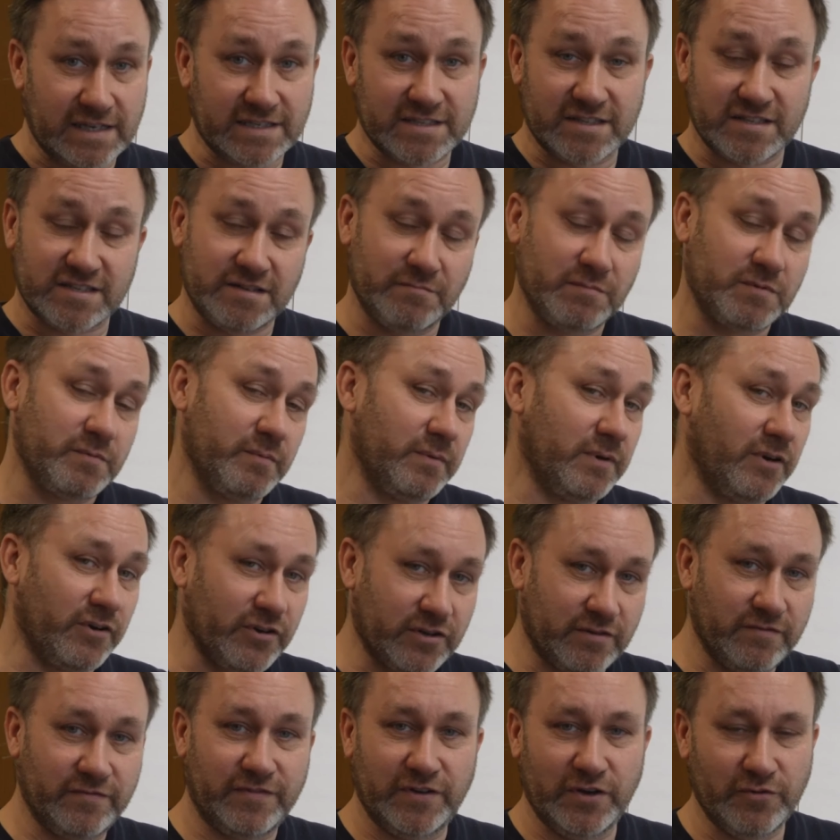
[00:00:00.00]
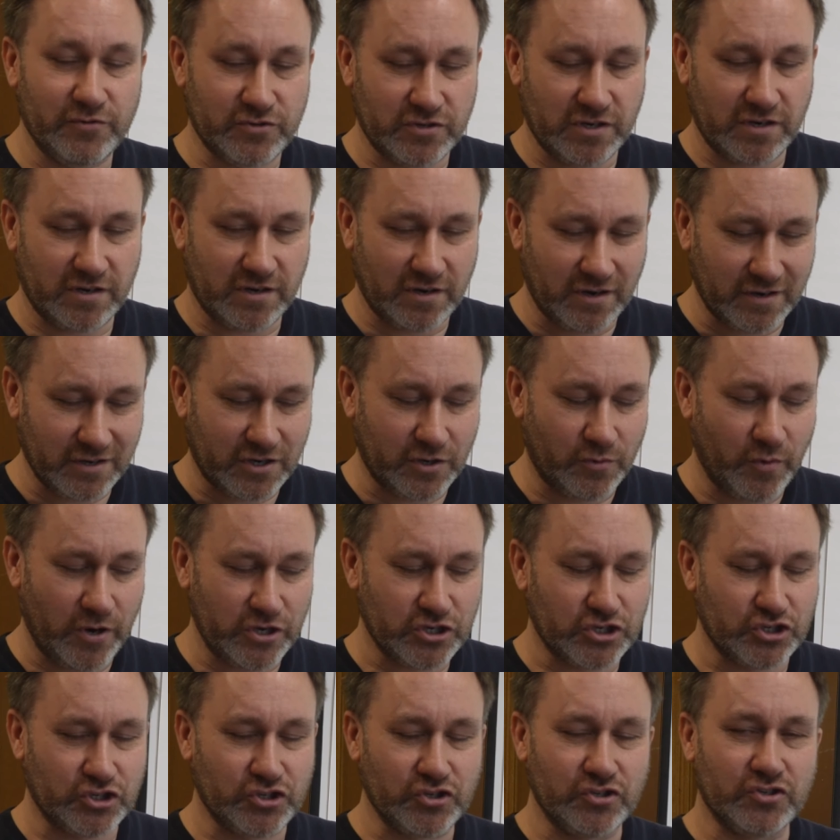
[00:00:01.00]
so there seems to be a lot of confusion and a lot of
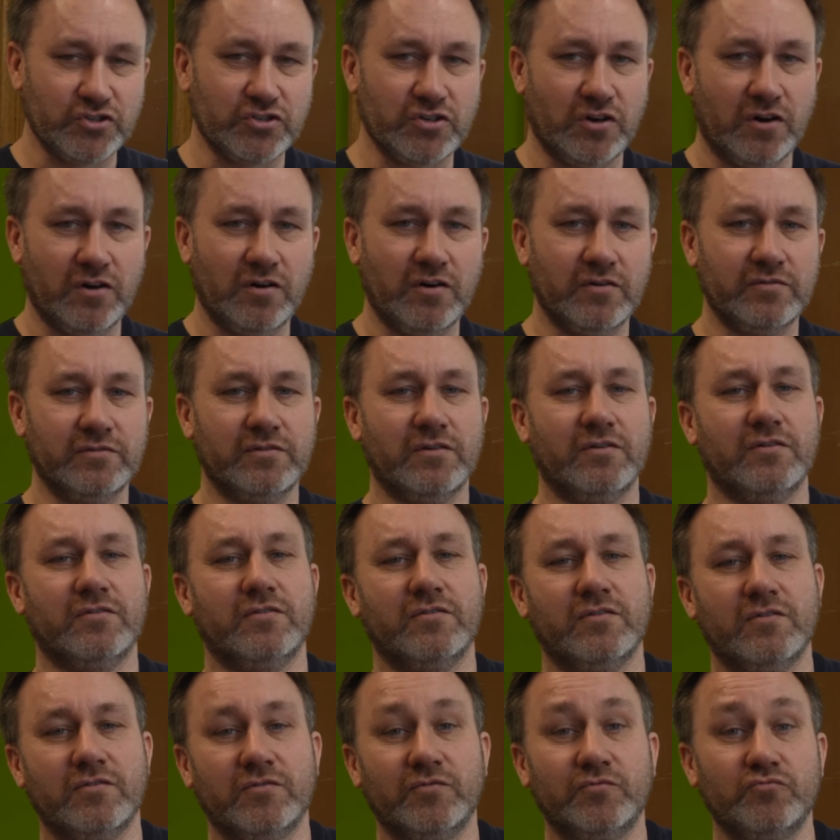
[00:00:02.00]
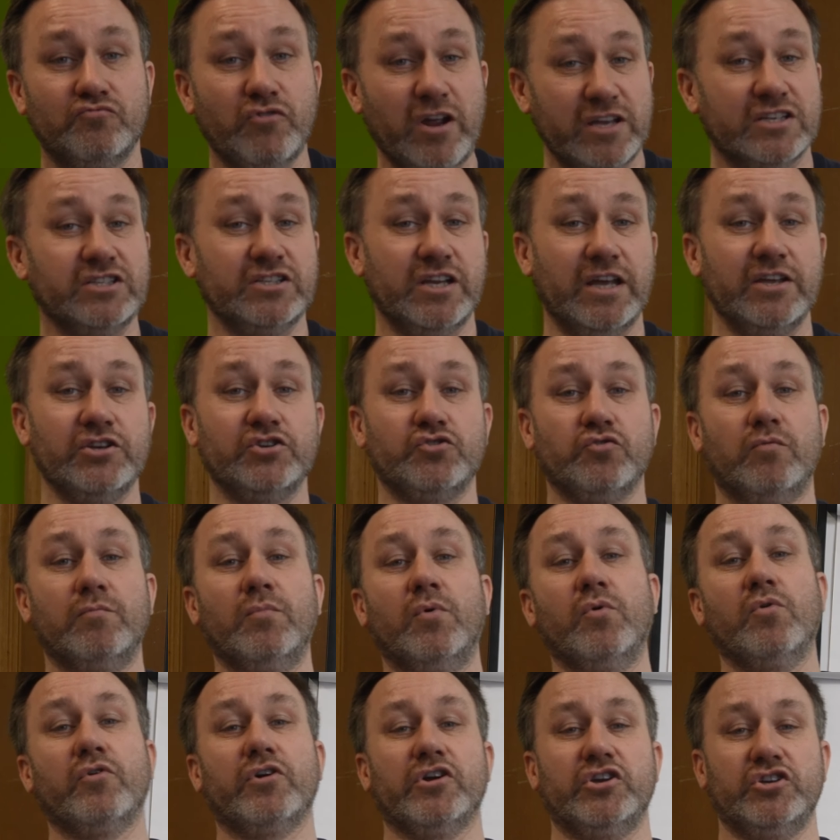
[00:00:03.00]
questions on residential
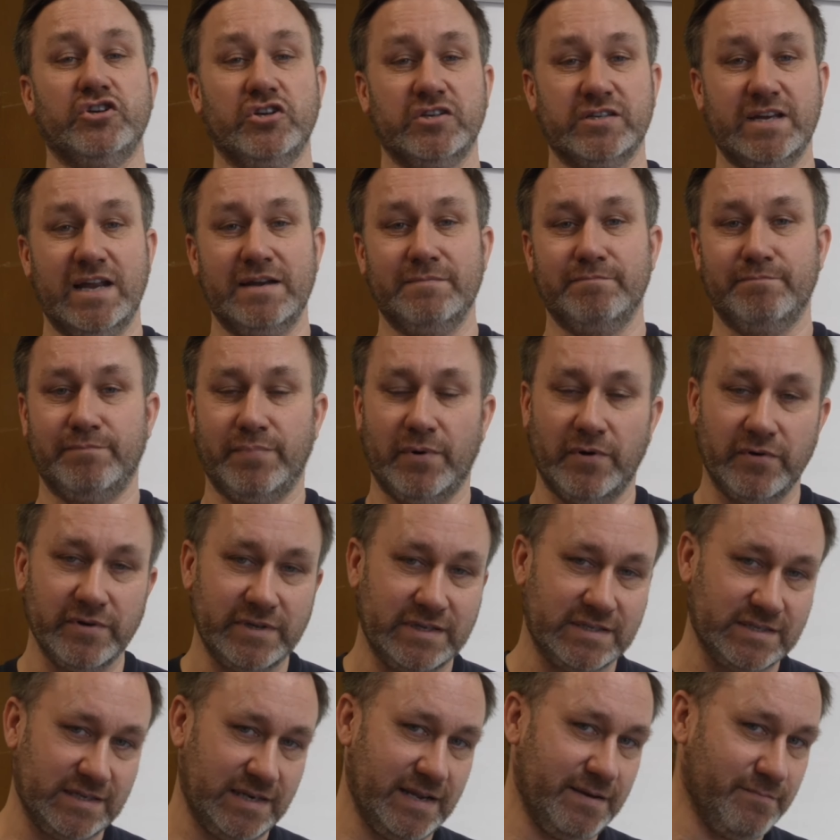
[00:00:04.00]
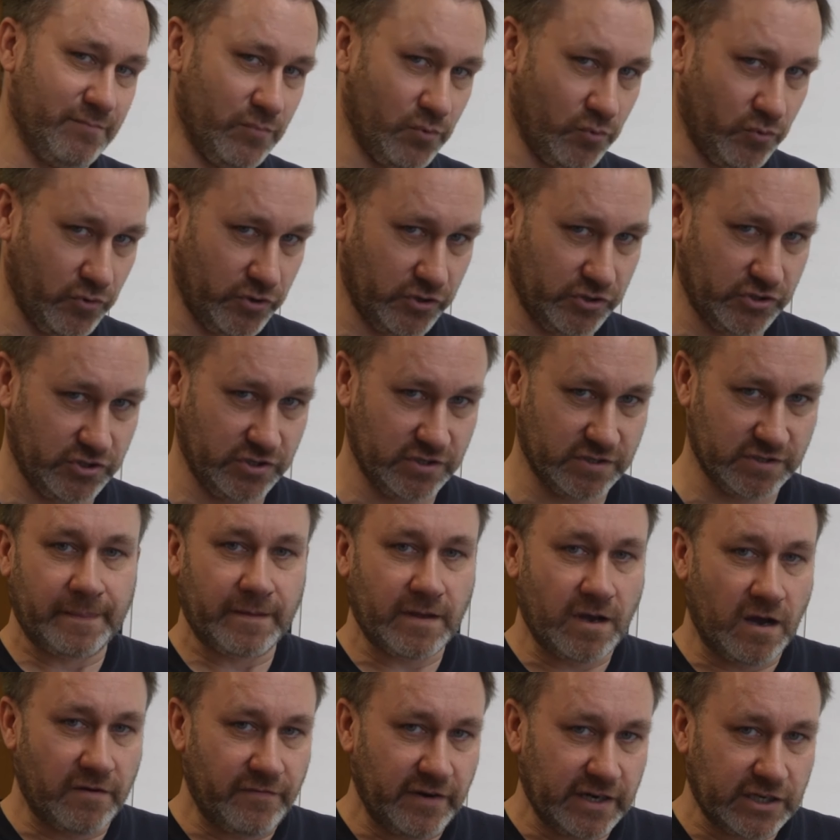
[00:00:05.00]
mortgages and buy-to-let mortgages.
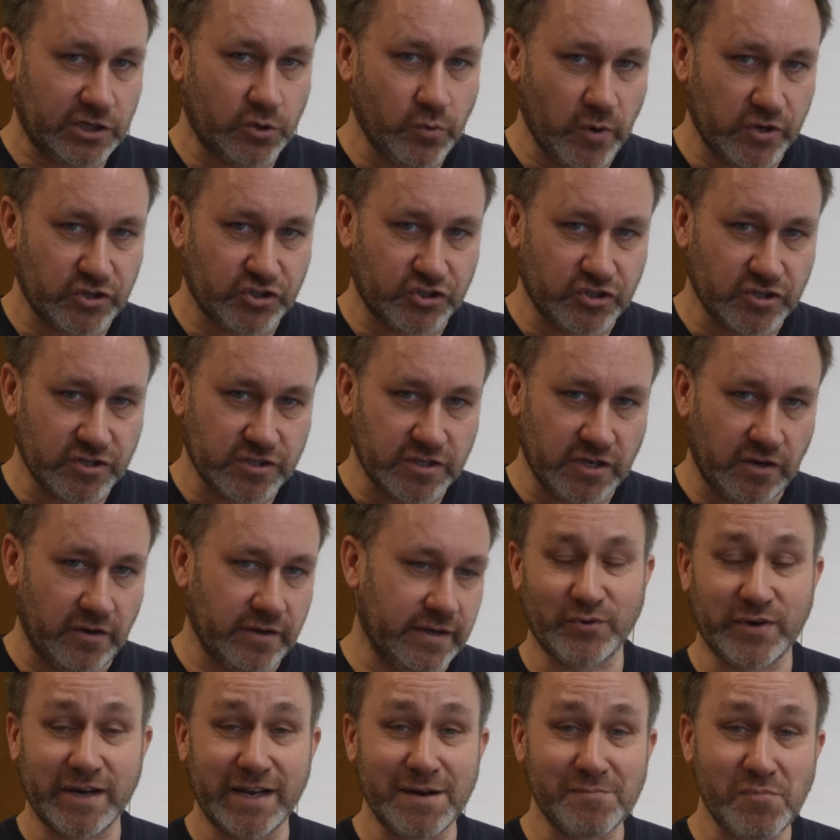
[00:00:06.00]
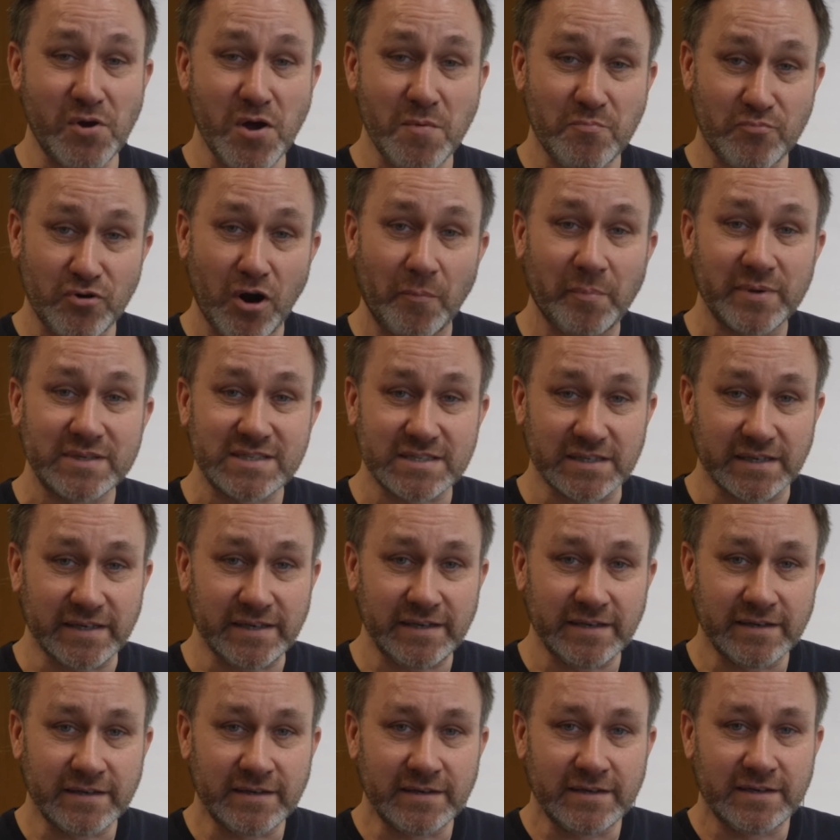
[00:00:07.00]
I've had questions like, can I buy a
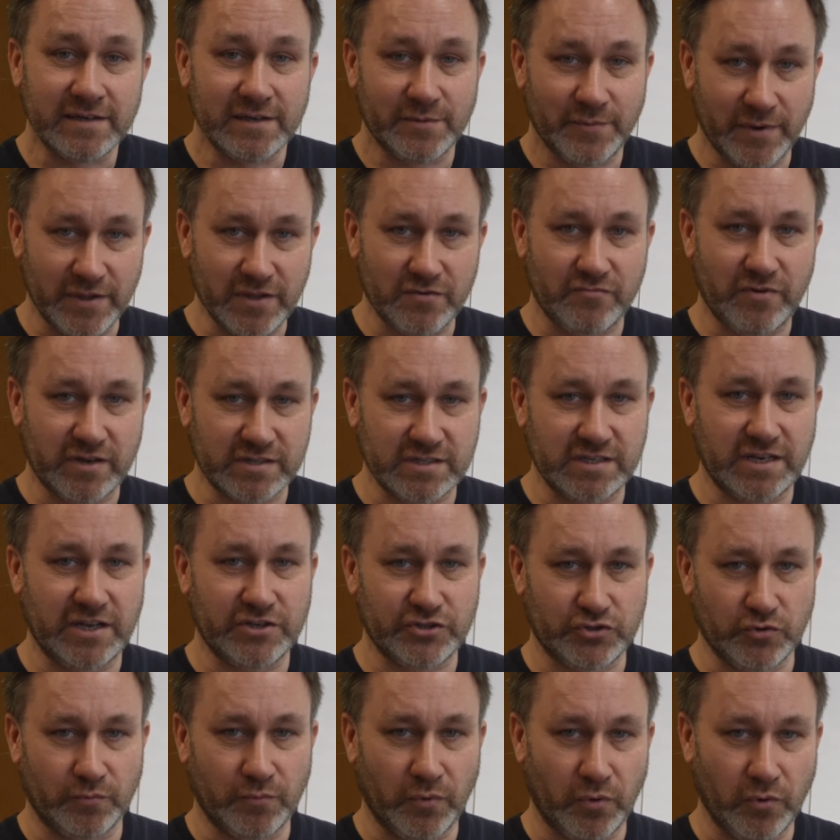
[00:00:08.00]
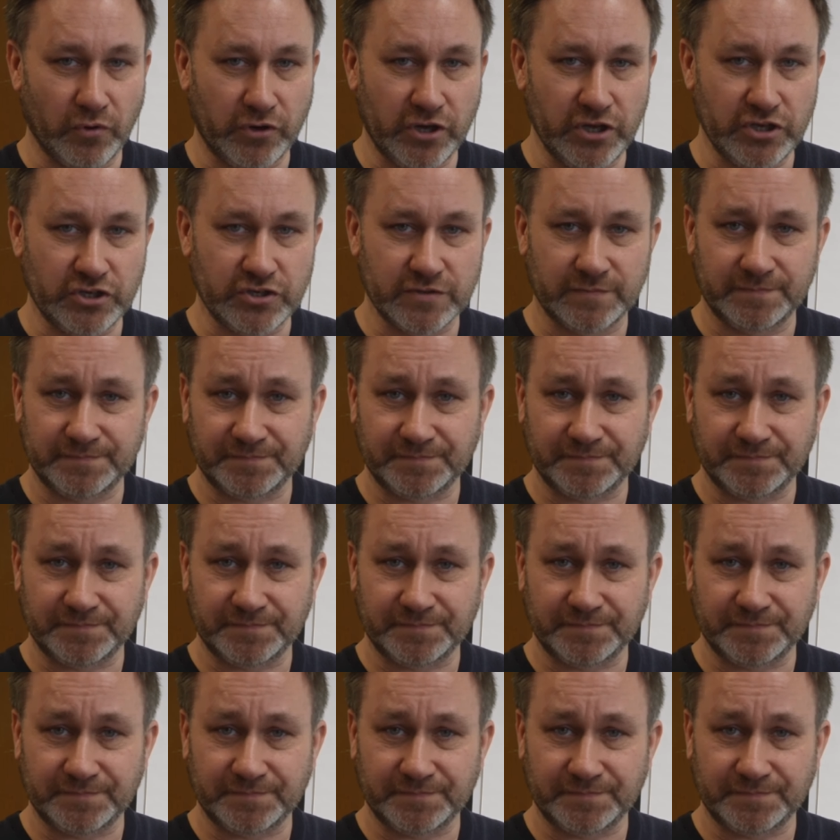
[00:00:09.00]
property with a residential mortgage